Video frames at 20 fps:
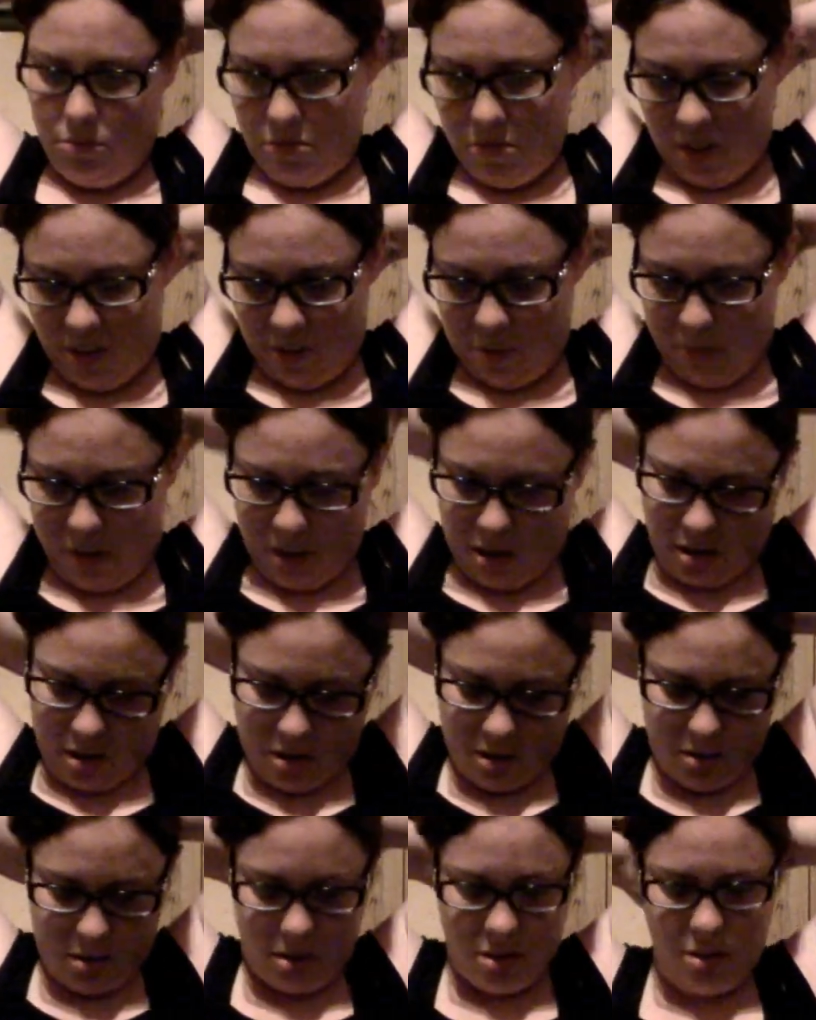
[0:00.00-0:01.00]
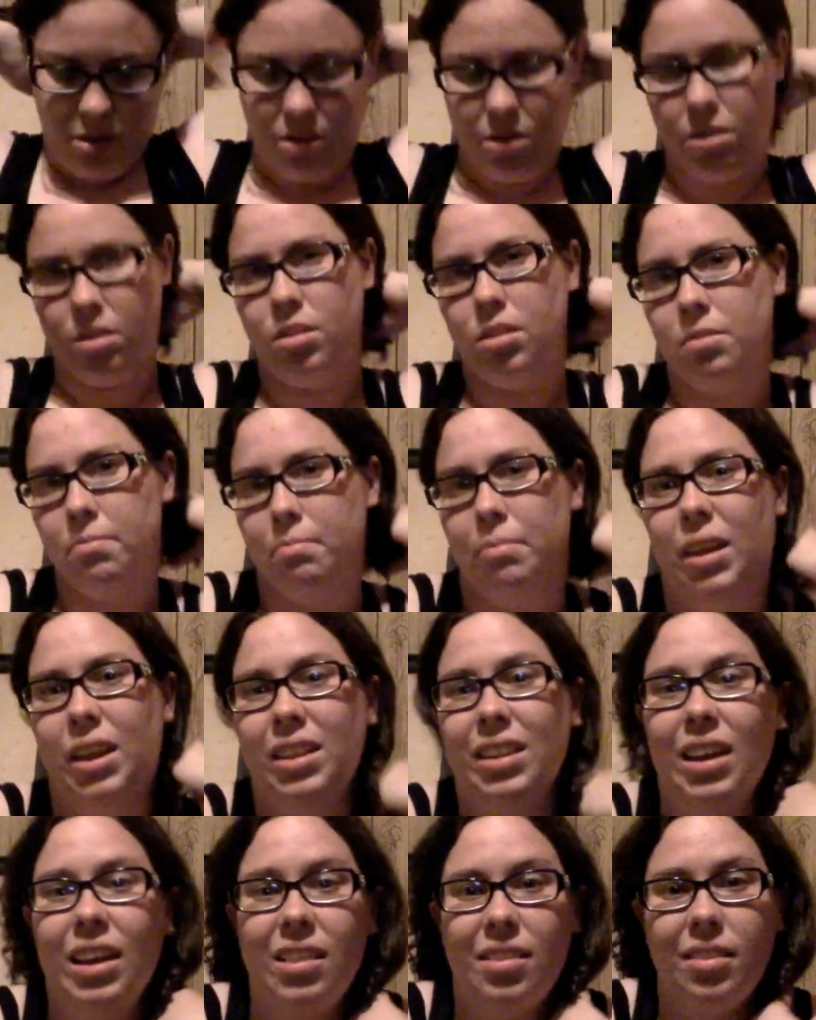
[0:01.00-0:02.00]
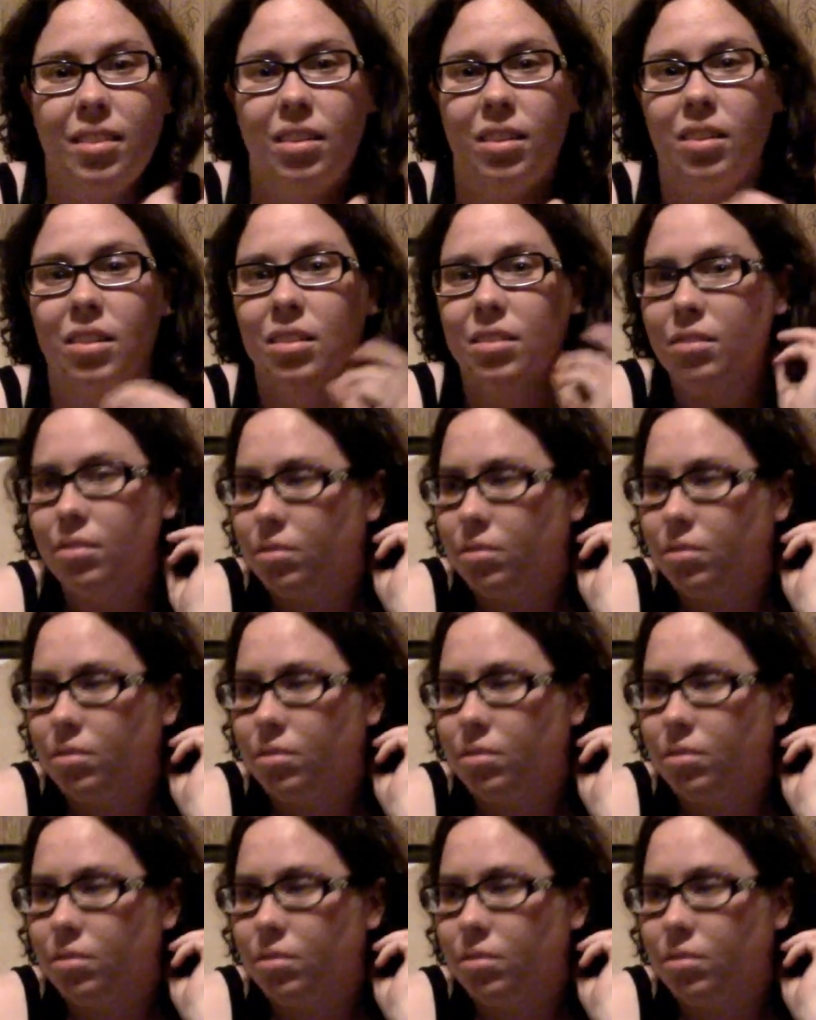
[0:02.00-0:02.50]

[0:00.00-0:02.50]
It's been being lazy.